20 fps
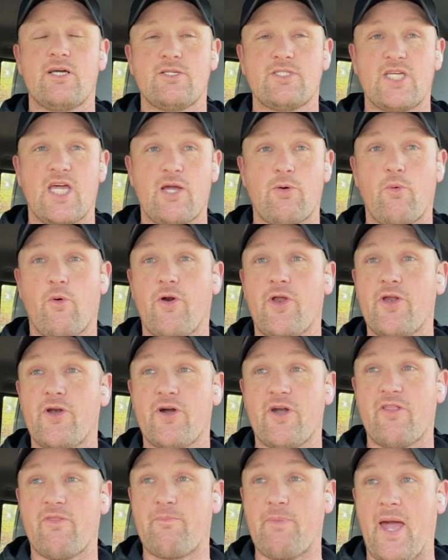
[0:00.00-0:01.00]
take
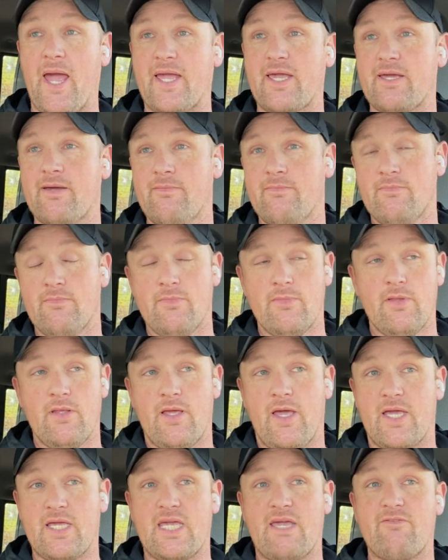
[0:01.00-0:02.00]
Warrior to the bank
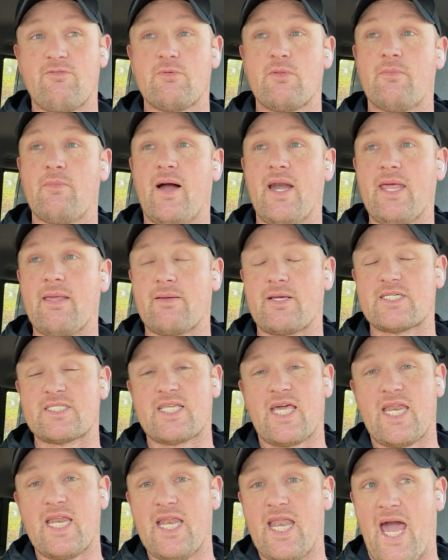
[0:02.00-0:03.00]
and give him the money
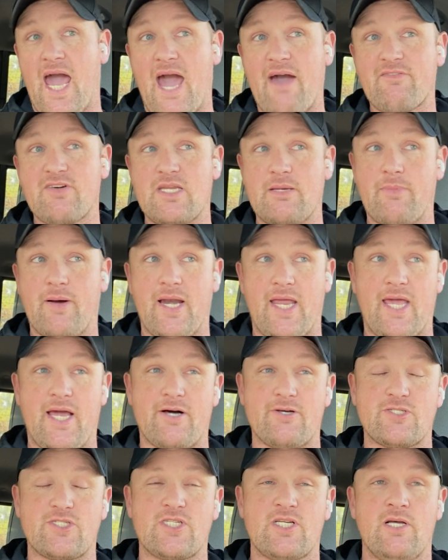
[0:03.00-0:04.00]
because they didn't have anybody
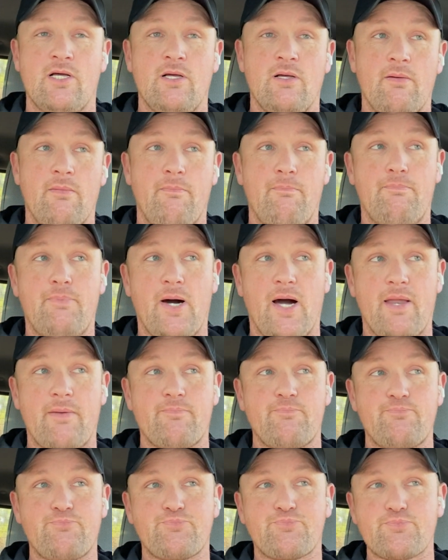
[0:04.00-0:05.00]
else.
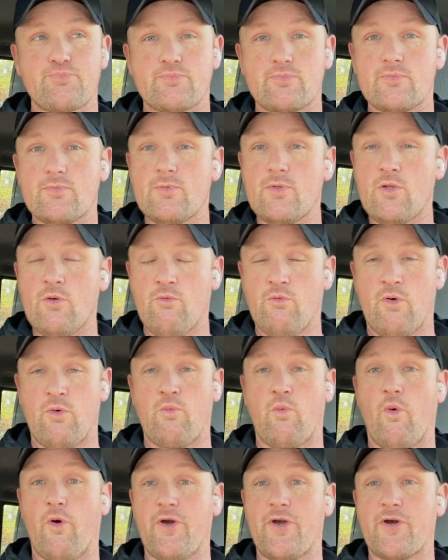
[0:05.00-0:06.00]
But
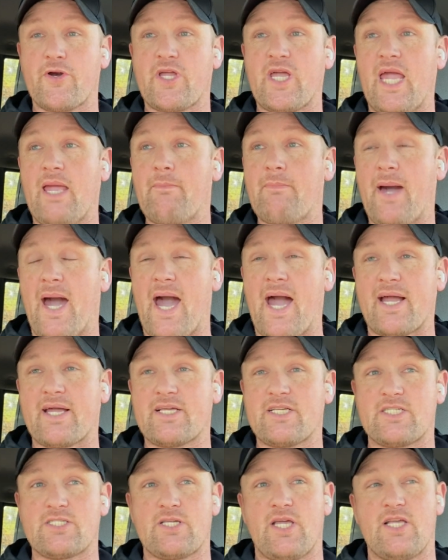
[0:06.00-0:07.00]
when Warrior came
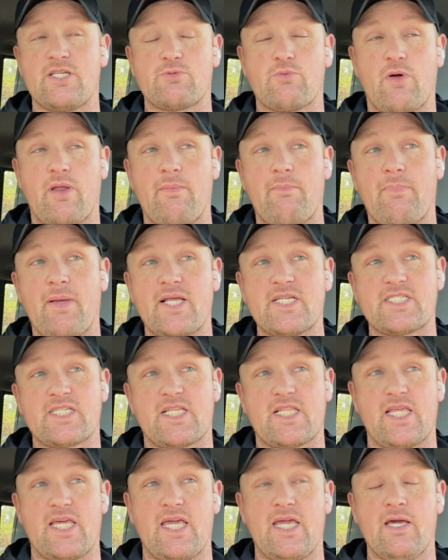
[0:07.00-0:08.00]
back is when
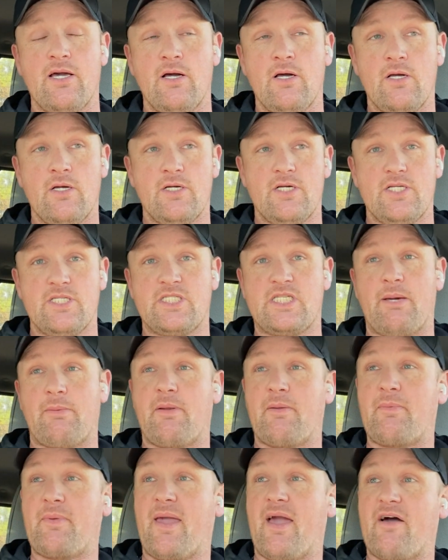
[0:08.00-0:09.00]
basically
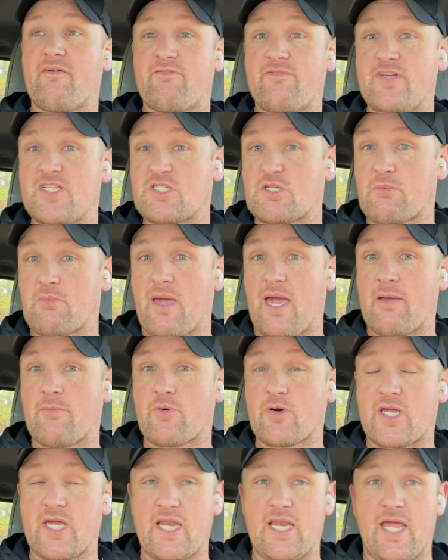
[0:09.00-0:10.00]
WWF, Vince McMahon
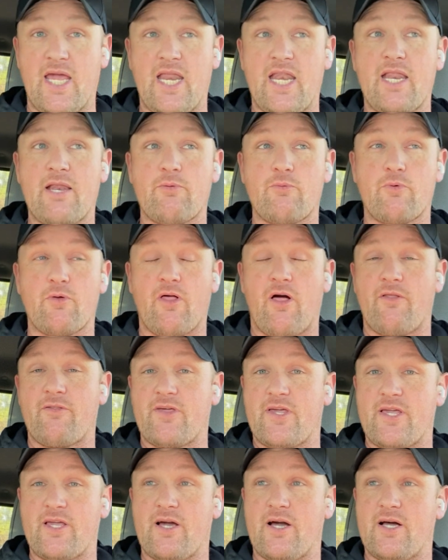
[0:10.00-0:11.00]
were getting hit in with all
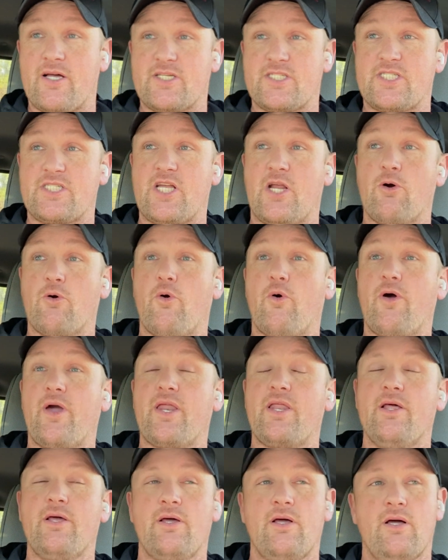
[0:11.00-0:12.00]
the
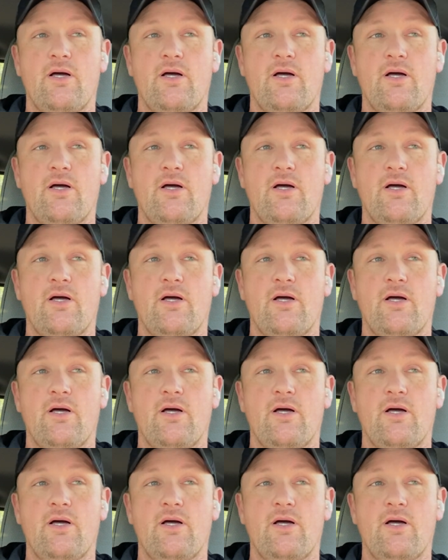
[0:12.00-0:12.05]
steroid